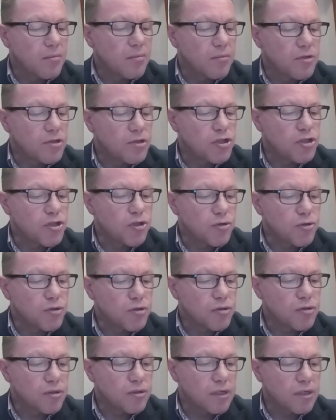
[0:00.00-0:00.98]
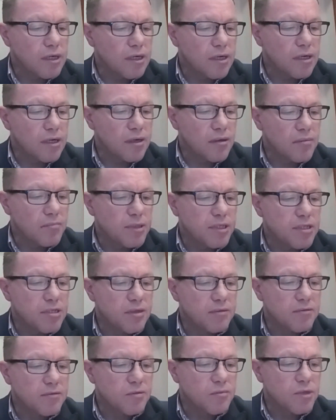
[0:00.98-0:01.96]
should be
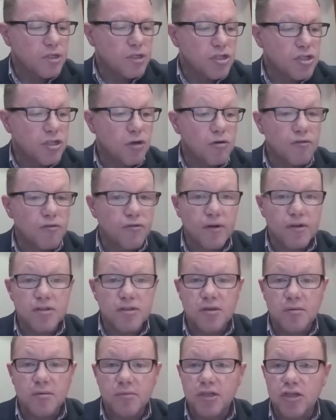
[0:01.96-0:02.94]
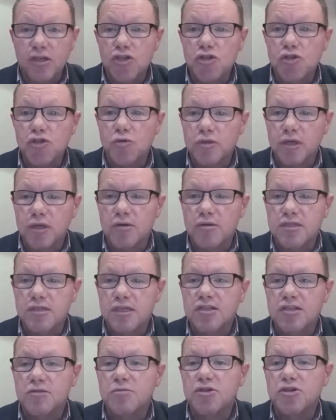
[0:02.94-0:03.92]
something which notifies somebody at short notice.
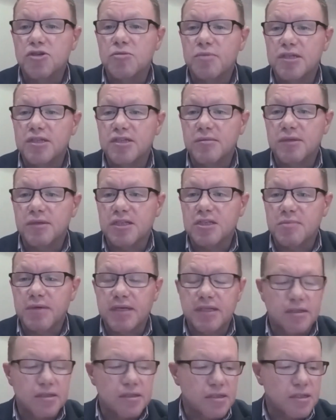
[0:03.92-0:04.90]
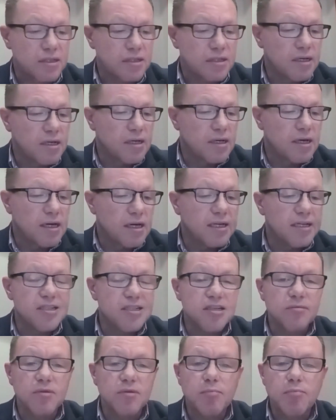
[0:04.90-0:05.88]
There should be some expediency. An
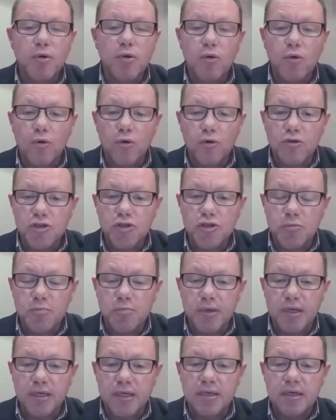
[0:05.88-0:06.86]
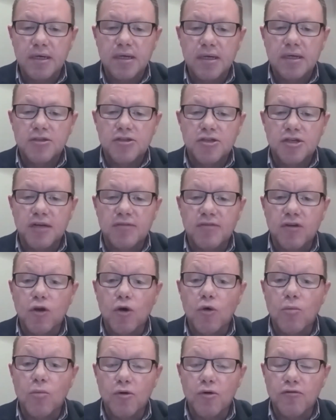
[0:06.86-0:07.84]
incident report should have a
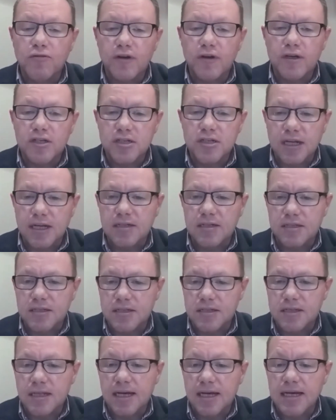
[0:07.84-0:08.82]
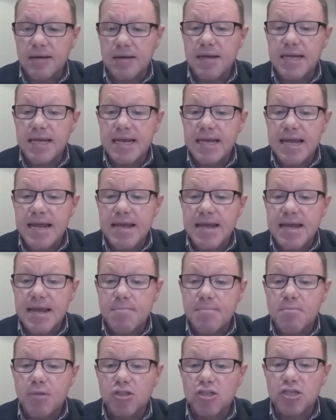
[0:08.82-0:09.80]
lot more functionality to that.
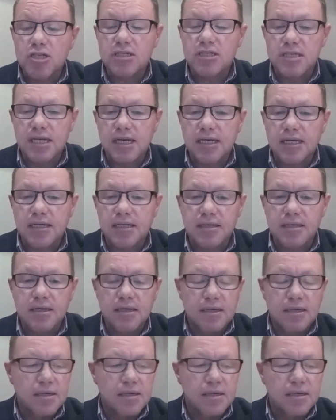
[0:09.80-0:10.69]
It must contain